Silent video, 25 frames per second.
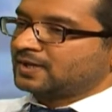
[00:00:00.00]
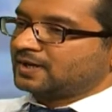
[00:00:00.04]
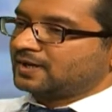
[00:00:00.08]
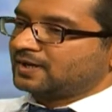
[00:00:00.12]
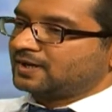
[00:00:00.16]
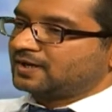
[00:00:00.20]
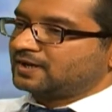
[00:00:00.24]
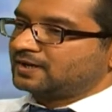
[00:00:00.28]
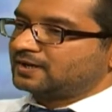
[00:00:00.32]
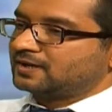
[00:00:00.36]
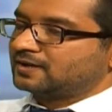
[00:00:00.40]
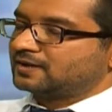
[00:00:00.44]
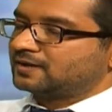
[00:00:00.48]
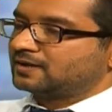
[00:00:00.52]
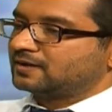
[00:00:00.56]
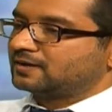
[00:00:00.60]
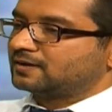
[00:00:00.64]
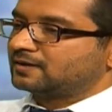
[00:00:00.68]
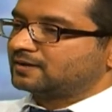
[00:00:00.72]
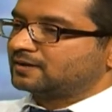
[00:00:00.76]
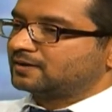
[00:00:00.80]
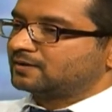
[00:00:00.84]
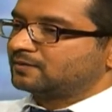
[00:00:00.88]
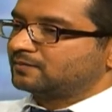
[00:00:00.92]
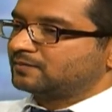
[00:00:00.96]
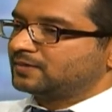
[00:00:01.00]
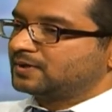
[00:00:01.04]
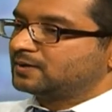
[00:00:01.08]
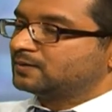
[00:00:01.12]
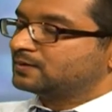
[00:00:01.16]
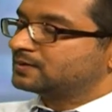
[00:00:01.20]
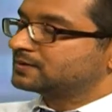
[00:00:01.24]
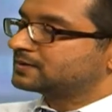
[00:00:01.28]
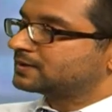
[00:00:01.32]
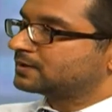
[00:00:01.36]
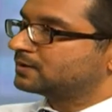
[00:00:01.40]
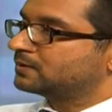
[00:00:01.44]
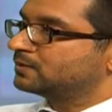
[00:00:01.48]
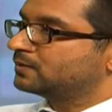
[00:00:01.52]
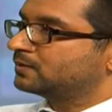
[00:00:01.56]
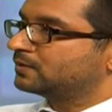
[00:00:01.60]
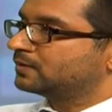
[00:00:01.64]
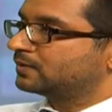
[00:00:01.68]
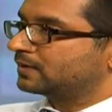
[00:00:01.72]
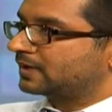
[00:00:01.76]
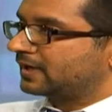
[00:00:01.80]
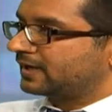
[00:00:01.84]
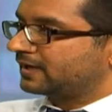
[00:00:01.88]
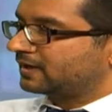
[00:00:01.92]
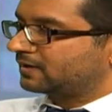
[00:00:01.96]
And we also
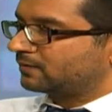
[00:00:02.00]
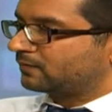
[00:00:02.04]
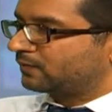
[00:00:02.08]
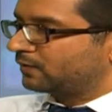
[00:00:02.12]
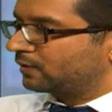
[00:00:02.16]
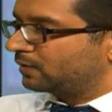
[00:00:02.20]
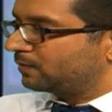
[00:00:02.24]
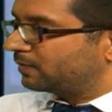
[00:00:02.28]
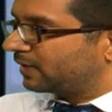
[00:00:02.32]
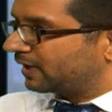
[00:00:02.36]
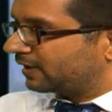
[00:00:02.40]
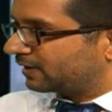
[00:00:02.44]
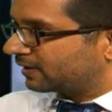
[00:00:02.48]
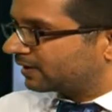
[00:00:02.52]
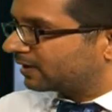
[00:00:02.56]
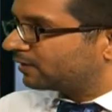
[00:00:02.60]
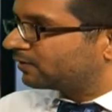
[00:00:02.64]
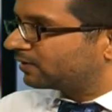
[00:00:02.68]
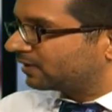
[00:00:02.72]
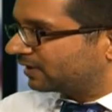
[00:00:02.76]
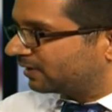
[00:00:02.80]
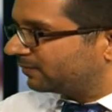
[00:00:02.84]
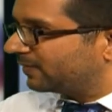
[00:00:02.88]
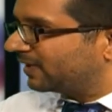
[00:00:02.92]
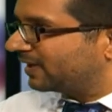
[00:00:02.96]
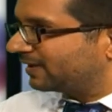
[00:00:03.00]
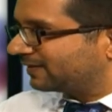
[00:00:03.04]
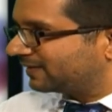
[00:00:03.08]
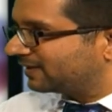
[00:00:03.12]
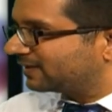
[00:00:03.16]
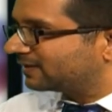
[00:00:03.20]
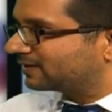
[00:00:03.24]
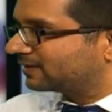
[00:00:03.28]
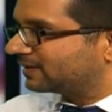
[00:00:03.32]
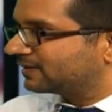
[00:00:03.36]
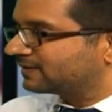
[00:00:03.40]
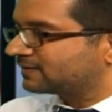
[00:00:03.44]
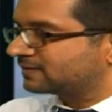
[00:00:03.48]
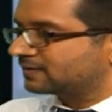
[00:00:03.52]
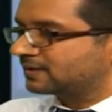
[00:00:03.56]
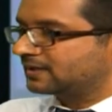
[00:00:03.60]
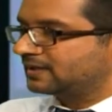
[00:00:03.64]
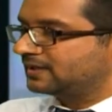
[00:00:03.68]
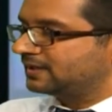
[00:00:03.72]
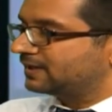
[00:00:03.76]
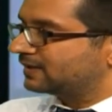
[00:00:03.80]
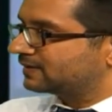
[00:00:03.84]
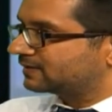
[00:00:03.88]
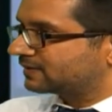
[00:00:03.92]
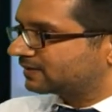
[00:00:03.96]
do like full blood count, the basic test,
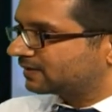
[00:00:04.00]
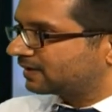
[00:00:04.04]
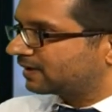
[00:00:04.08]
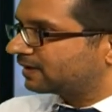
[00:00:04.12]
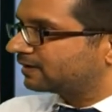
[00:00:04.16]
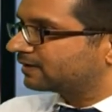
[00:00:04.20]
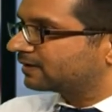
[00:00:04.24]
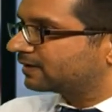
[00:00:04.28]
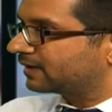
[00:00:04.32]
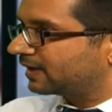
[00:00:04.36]
ESR,